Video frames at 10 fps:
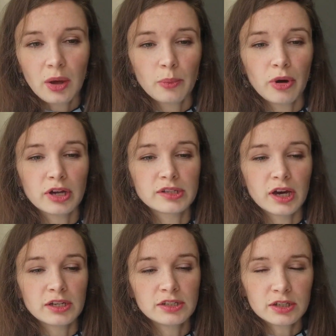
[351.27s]
But
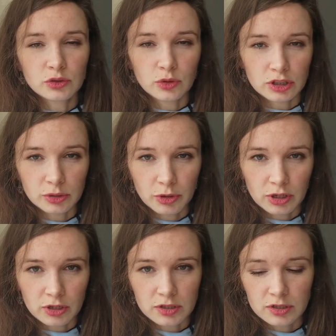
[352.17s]
I did not worry,
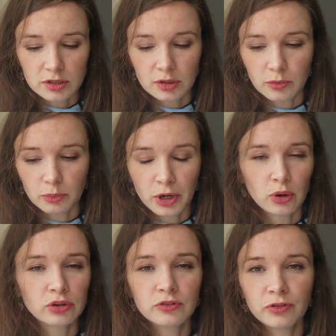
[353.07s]
because my
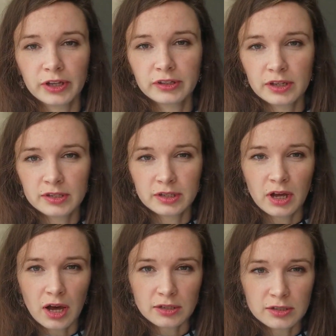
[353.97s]
only faith is in
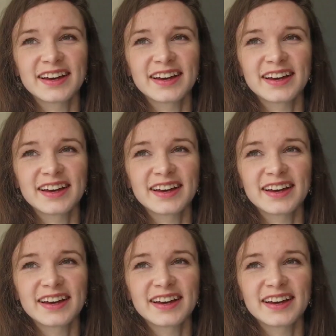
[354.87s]
God.